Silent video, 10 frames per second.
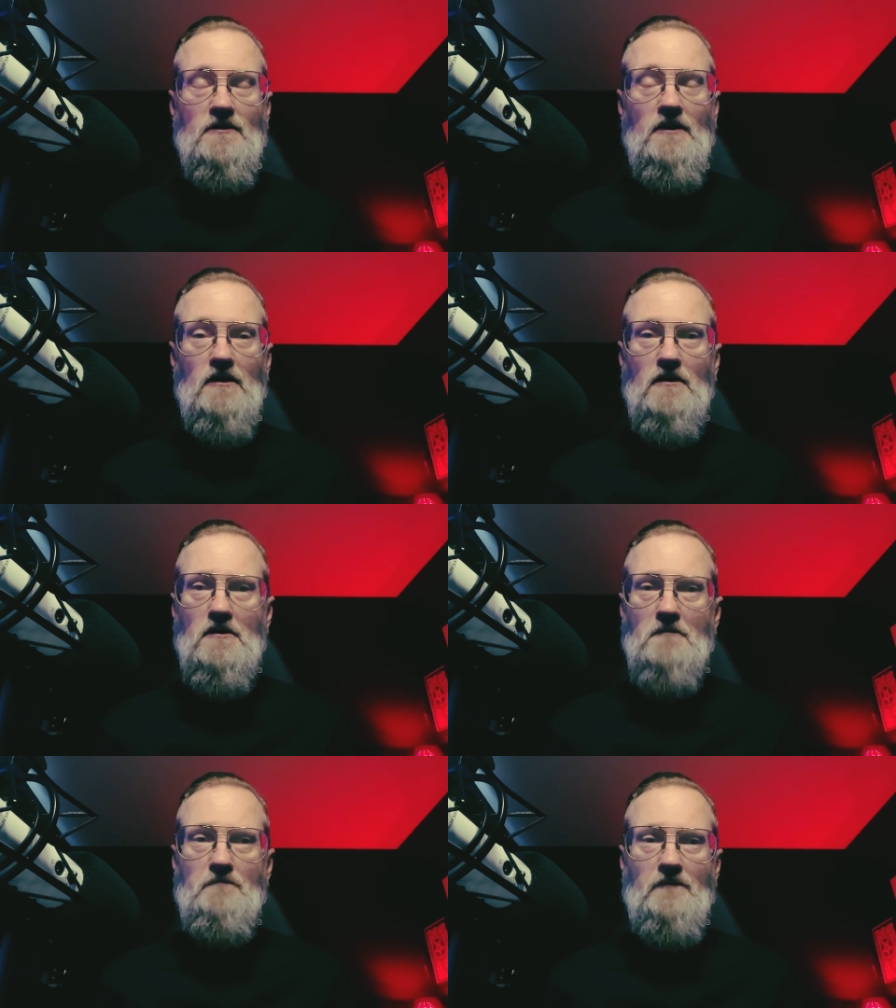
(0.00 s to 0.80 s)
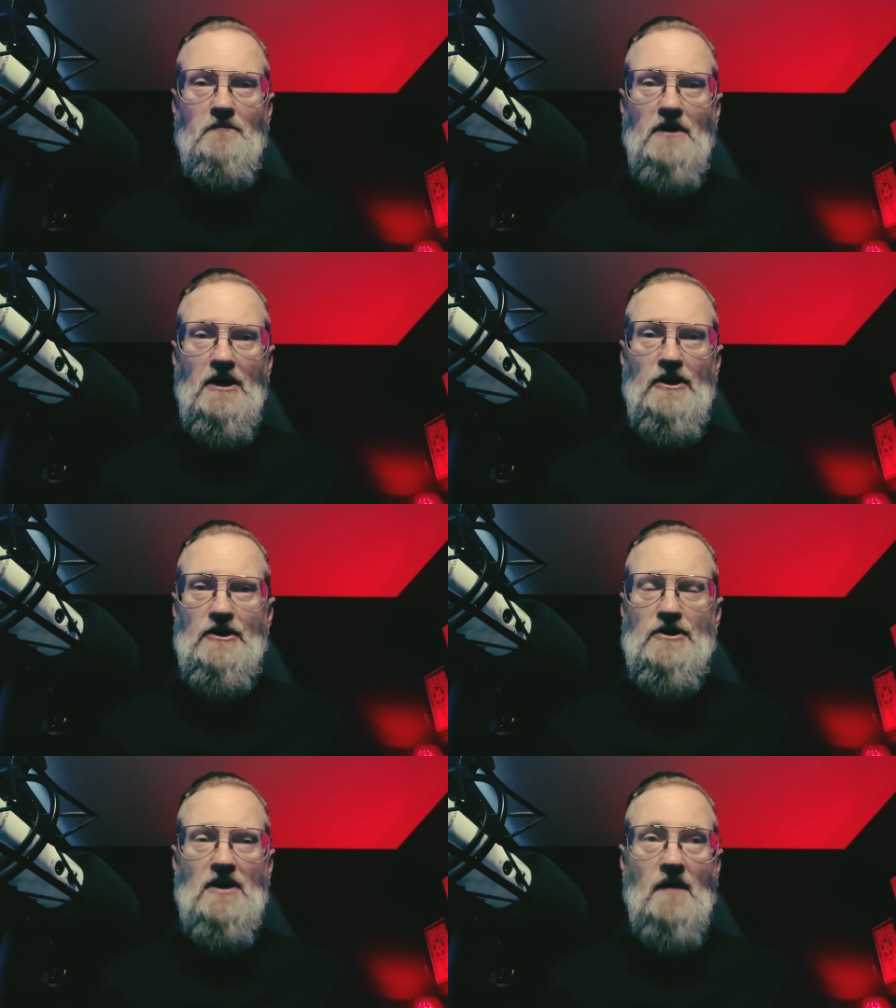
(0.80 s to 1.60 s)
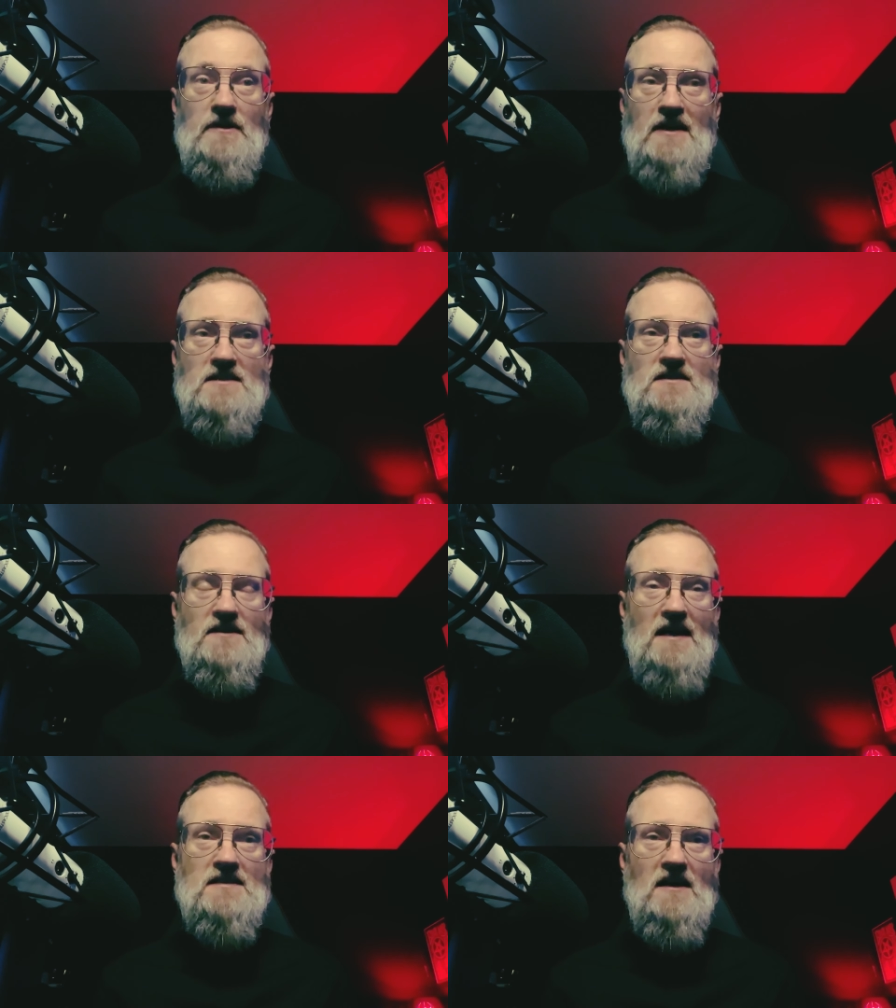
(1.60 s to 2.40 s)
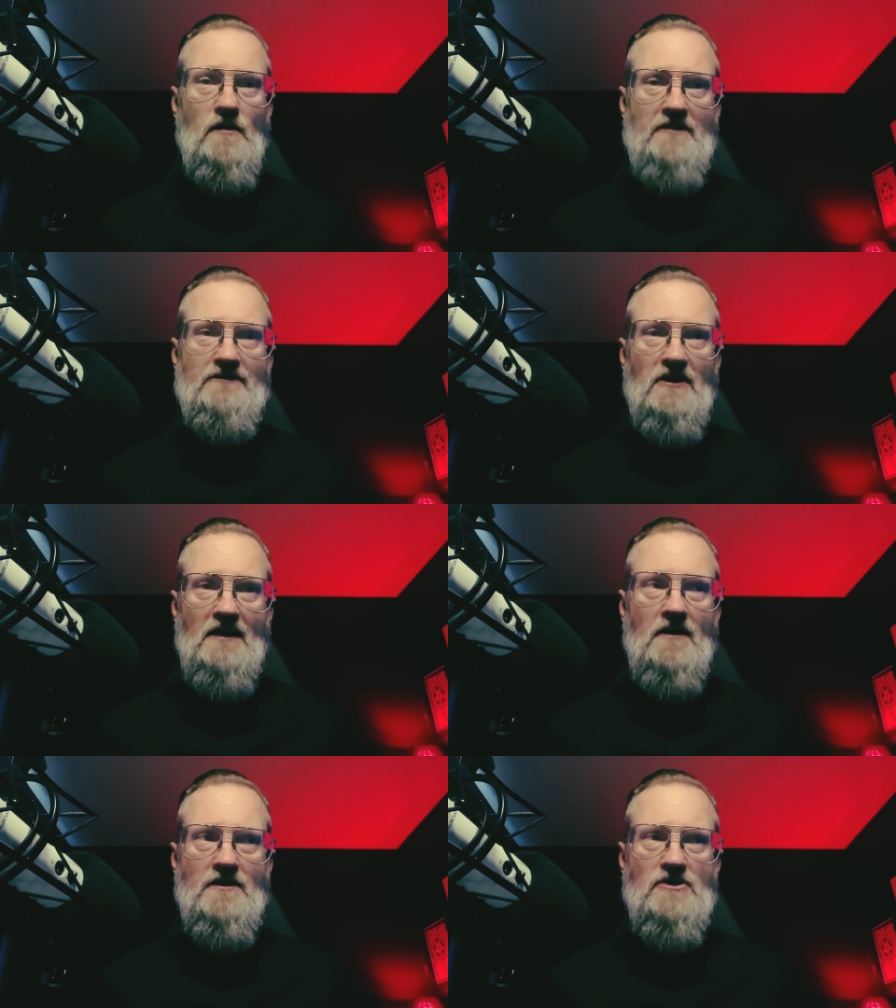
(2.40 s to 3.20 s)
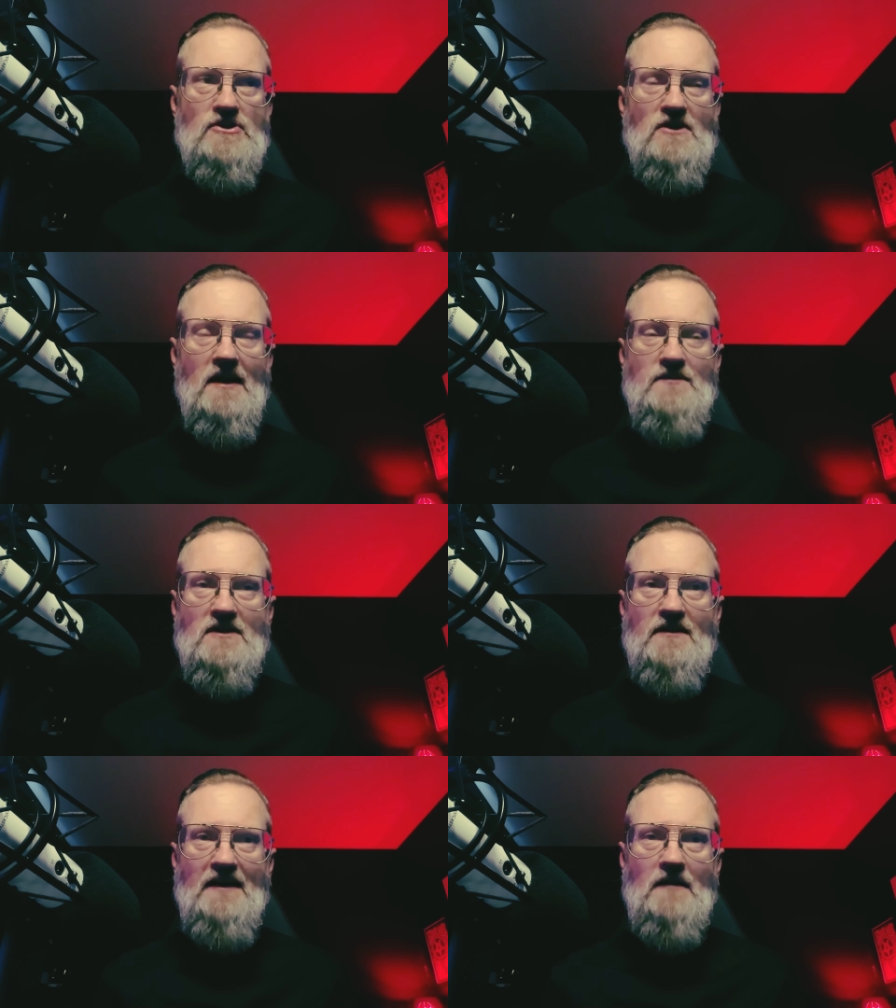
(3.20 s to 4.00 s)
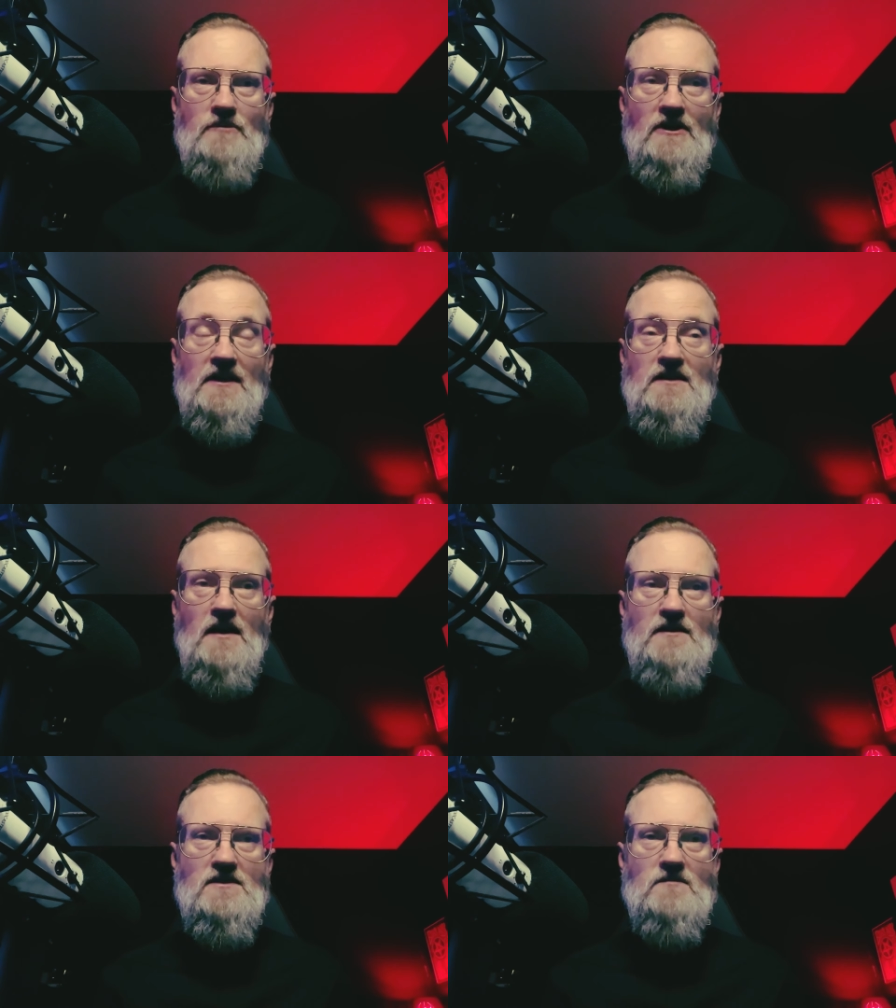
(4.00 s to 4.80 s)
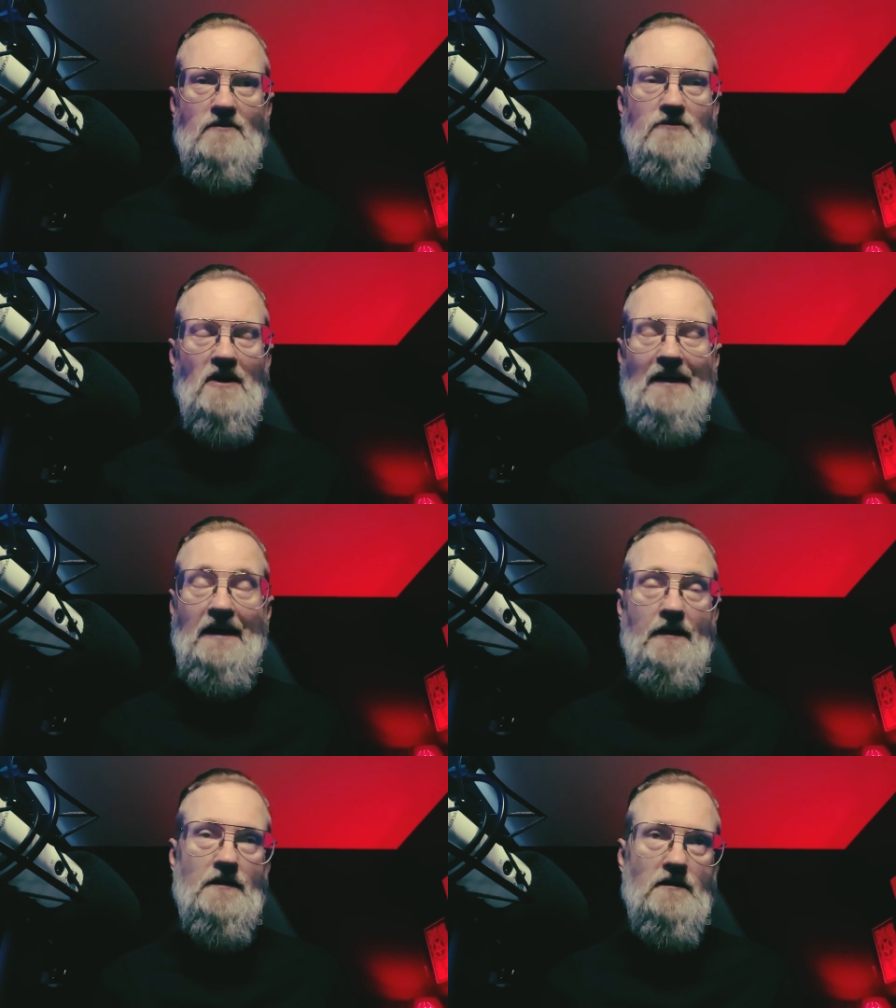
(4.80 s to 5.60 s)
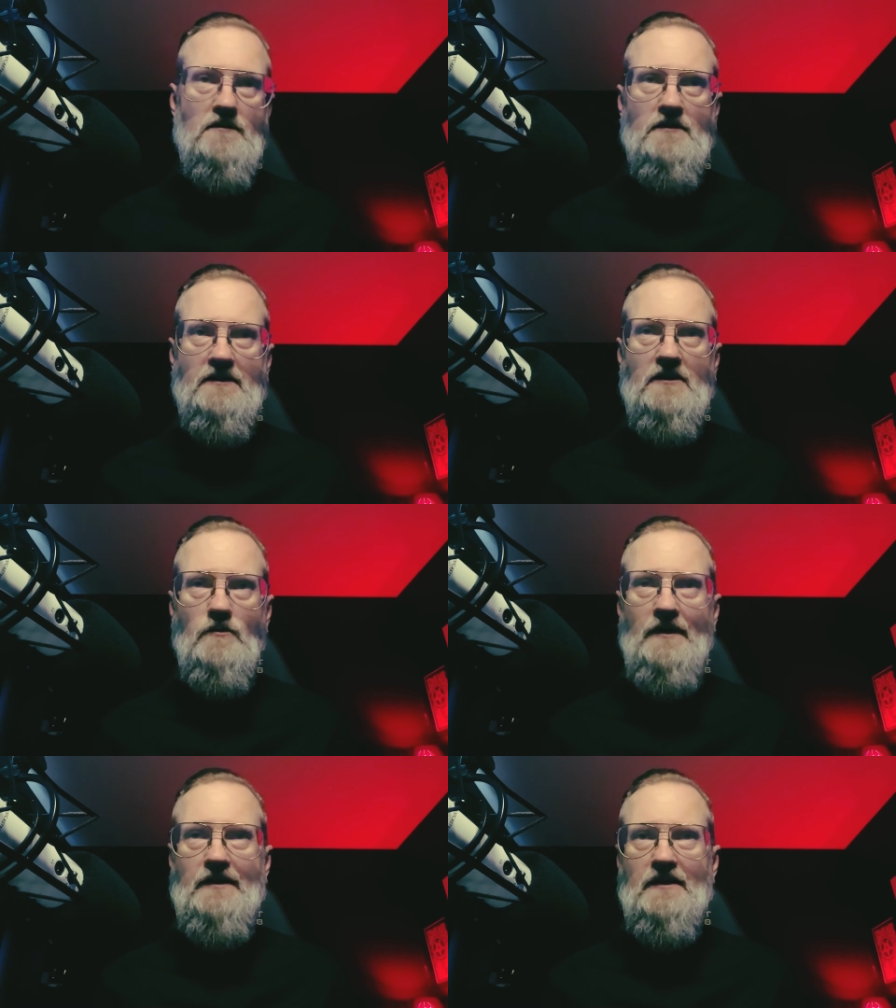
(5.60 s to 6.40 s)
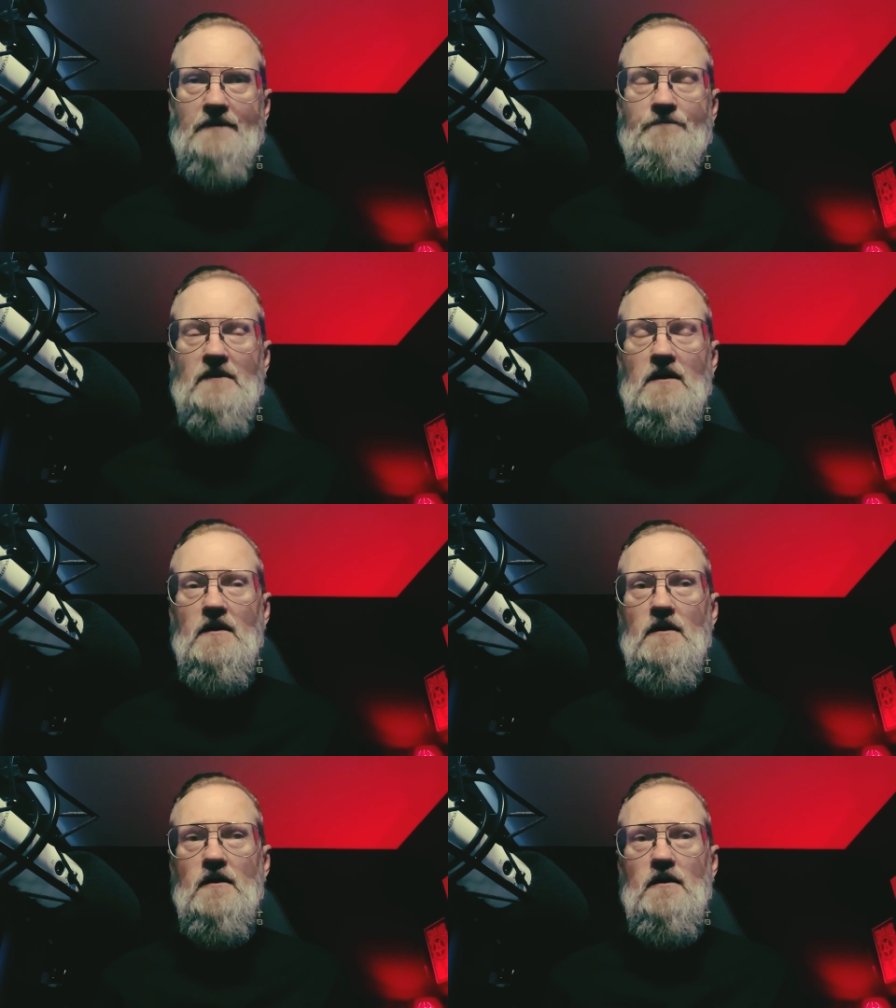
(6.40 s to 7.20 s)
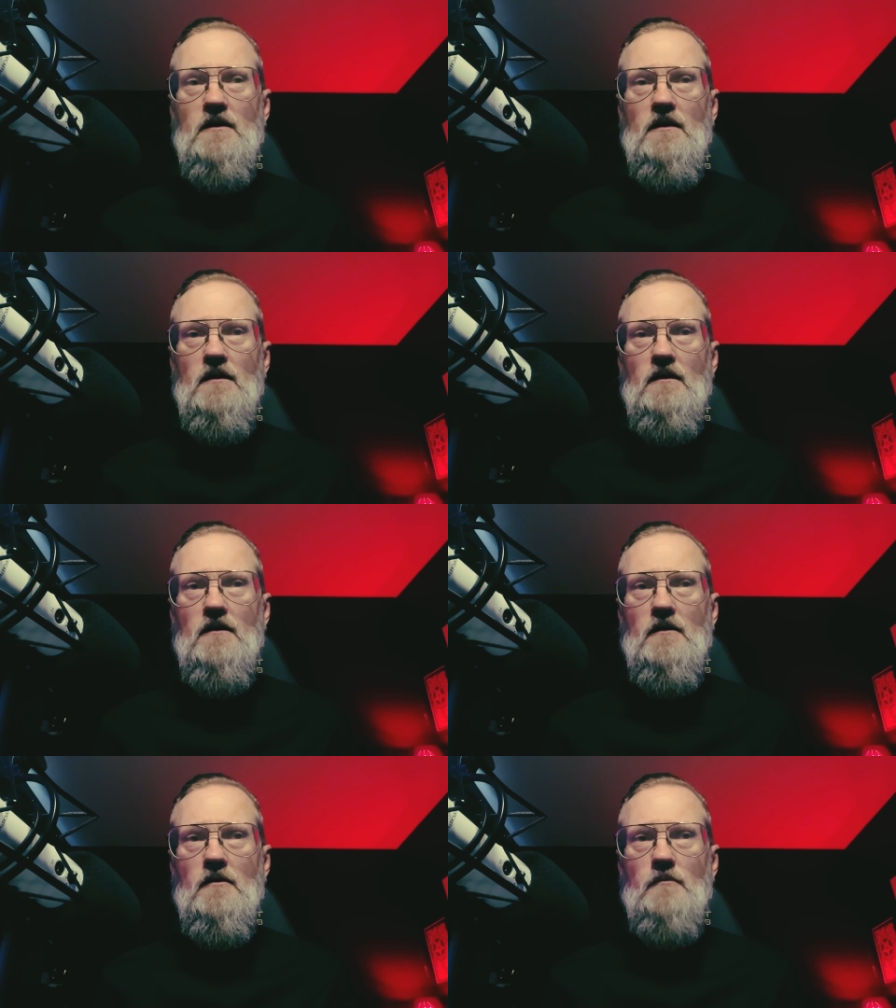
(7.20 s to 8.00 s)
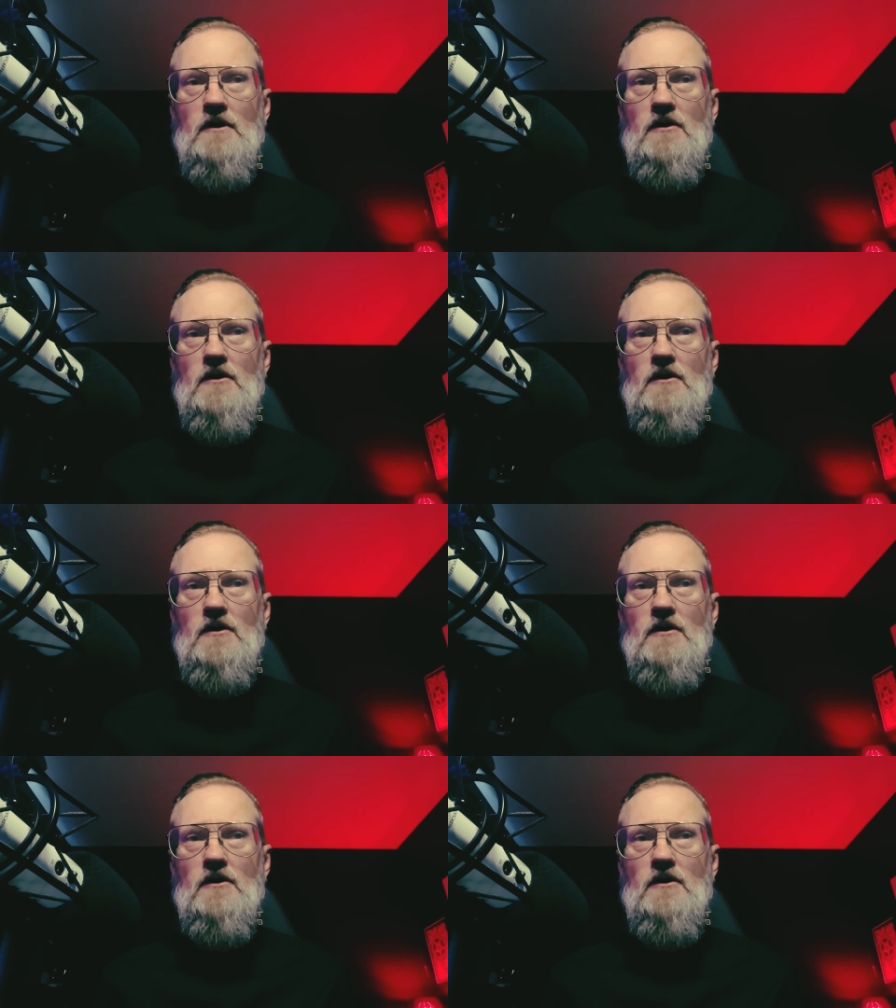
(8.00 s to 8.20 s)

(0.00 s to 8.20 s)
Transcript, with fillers: Um, but I mean, that's that's how I felt, how he describes it in that book. And, and this is before I'd had a Kundalini awakening. Um,